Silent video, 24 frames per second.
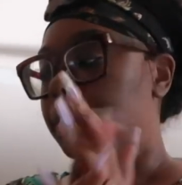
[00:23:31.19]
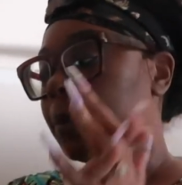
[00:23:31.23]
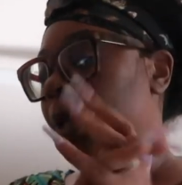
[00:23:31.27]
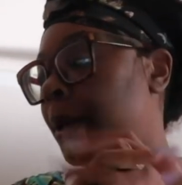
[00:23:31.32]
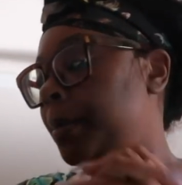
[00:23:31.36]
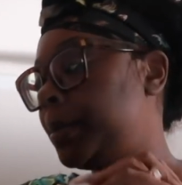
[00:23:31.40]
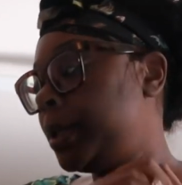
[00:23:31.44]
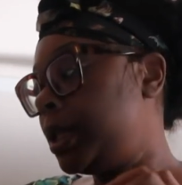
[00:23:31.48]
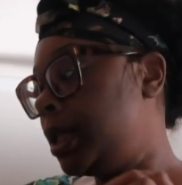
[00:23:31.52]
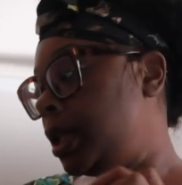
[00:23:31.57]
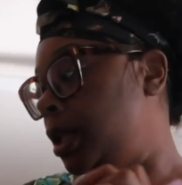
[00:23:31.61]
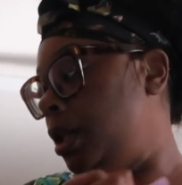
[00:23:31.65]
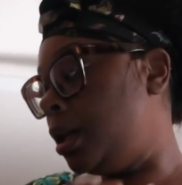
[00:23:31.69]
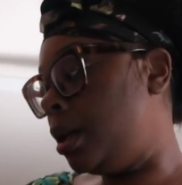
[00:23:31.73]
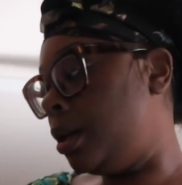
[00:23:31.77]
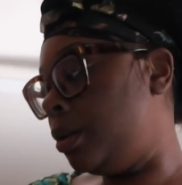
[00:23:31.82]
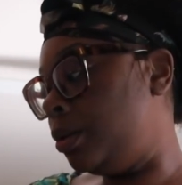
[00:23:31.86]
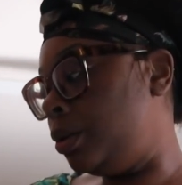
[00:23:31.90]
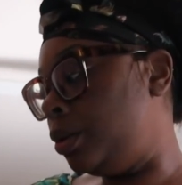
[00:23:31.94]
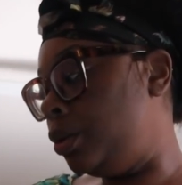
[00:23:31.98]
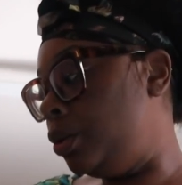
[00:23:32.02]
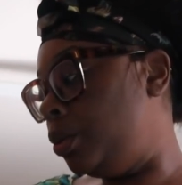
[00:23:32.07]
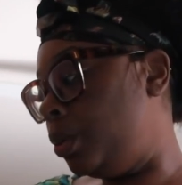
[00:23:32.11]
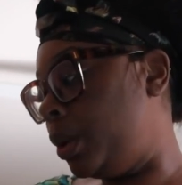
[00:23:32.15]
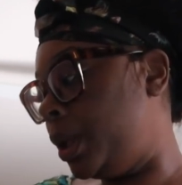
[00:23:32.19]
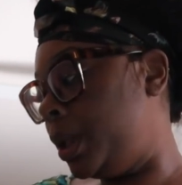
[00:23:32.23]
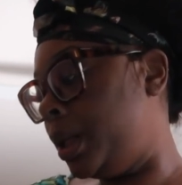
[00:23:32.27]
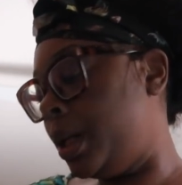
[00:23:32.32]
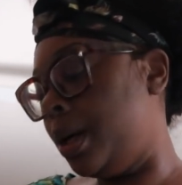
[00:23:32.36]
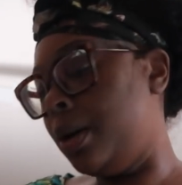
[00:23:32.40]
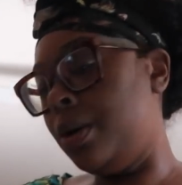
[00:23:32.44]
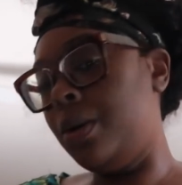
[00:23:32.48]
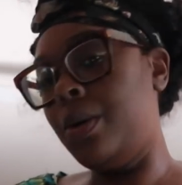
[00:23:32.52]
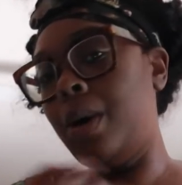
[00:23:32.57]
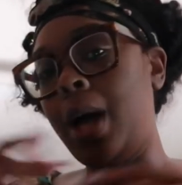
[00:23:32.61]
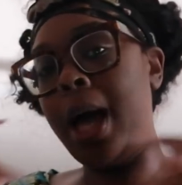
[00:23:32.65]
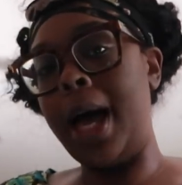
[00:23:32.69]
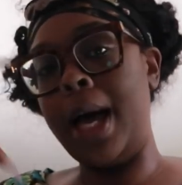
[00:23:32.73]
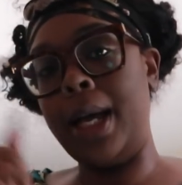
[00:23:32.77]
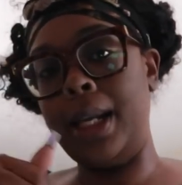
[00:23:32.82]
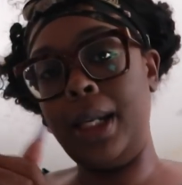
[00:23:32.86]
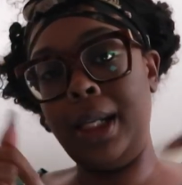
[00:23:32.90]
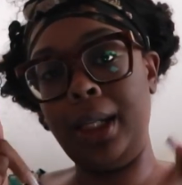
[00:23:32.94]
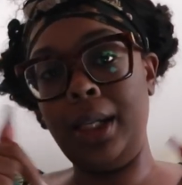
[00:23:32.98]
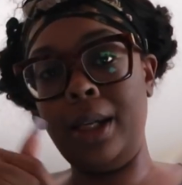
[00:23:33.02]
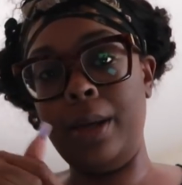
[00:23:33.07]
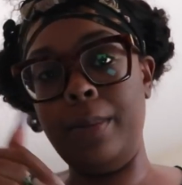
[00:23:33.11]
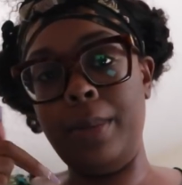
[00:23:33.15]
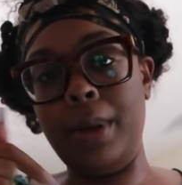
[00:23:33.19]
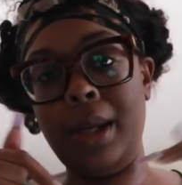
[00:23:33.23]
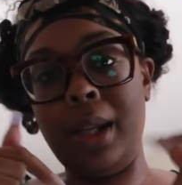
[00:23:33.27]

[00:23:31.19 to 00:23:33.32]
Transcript: I'm still gonna do one though. I'll link it